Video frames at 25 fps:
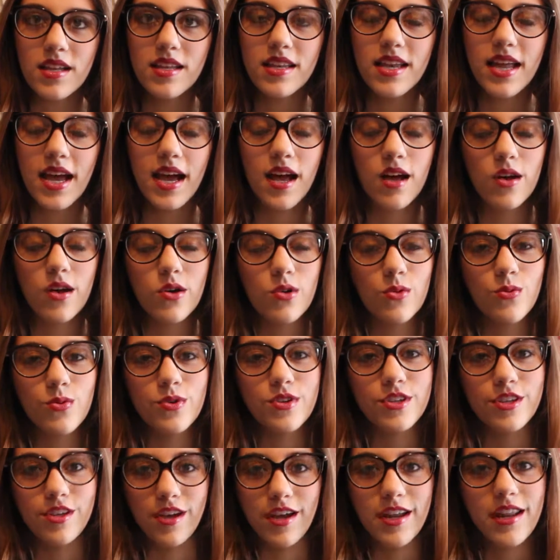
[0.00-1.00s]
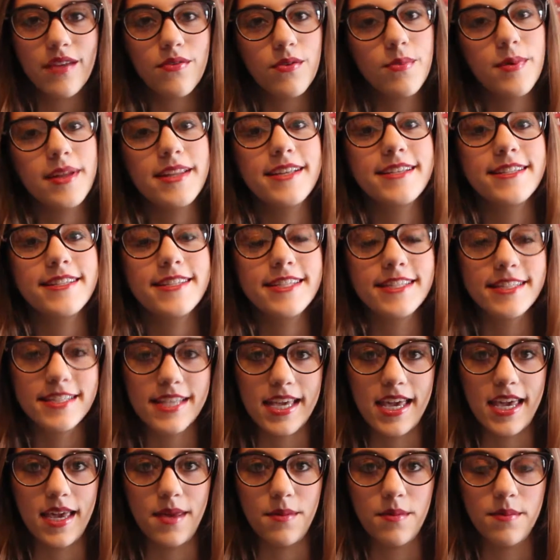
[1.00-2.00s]
Now, not everybody's the
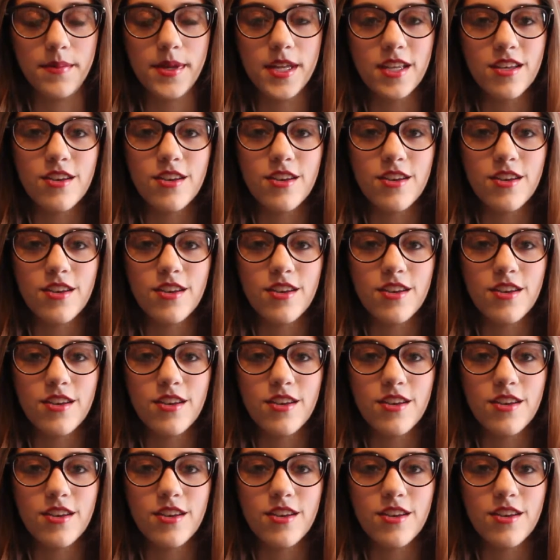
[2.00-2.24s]
same.